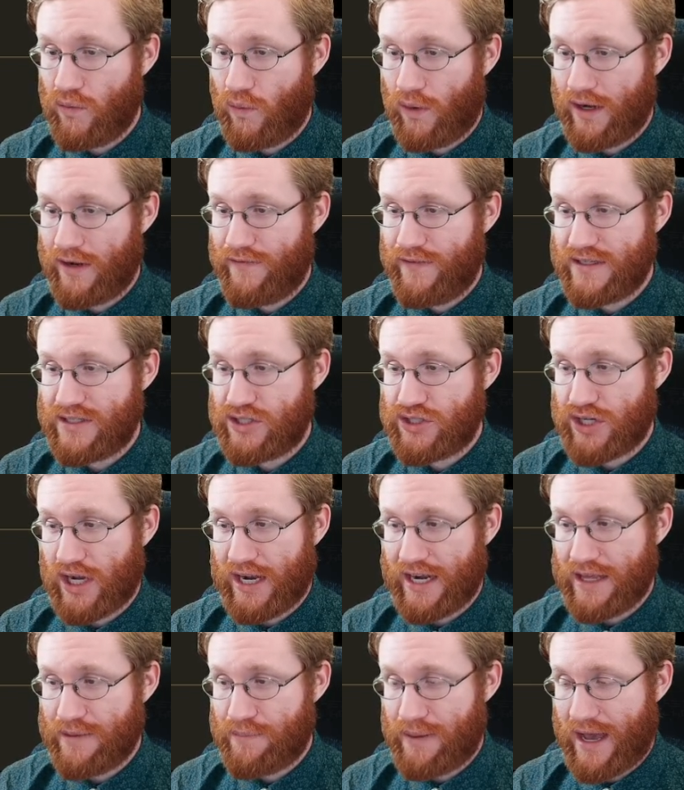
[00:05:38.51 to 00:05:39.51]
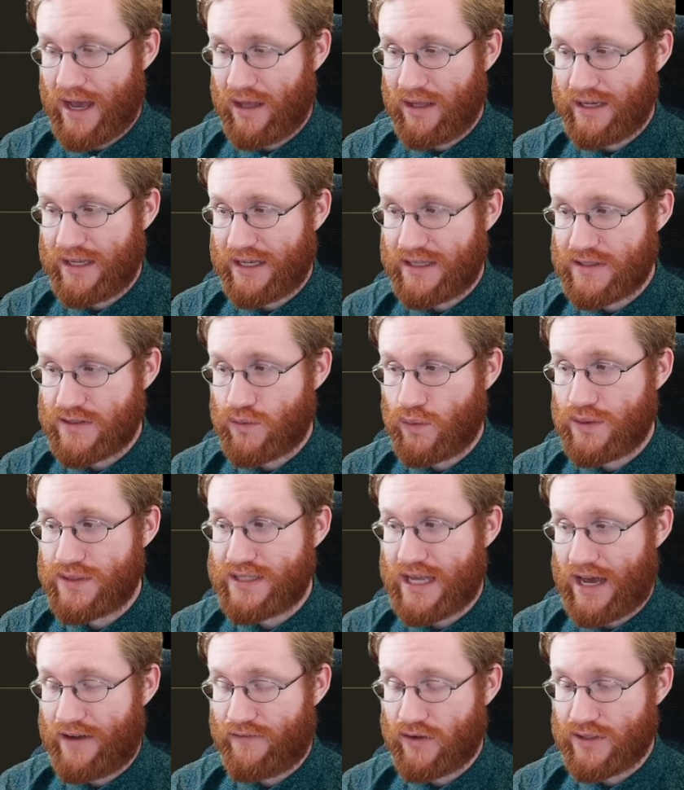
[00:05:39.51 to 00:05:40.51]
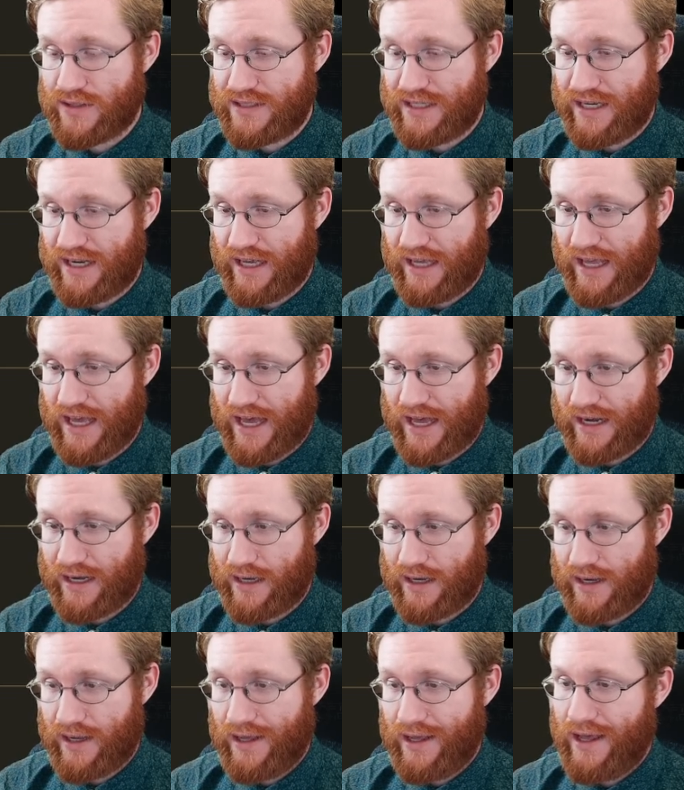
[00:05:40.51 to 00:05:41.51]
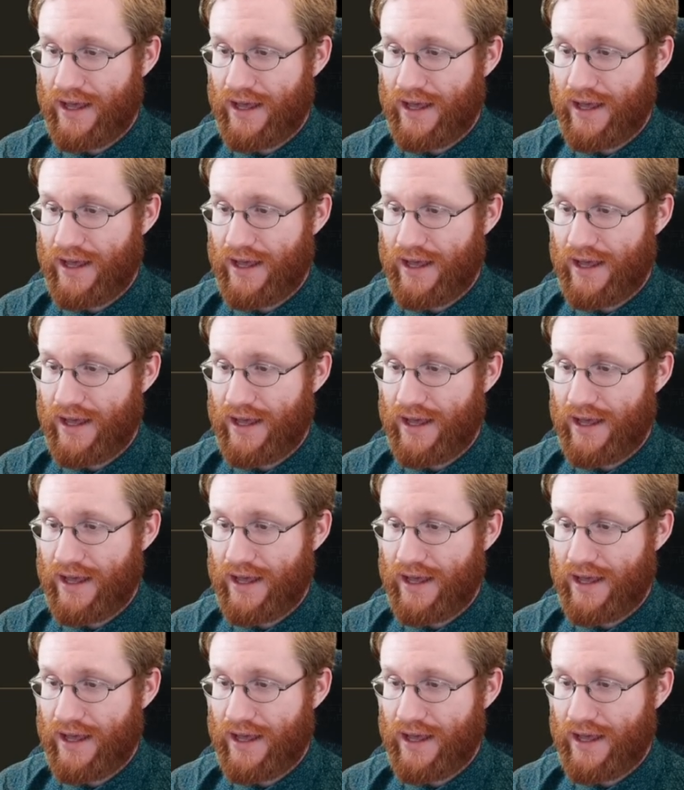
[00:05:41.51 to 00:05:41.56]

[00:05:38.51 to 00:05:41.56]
one of his shining paladins was ever seen again.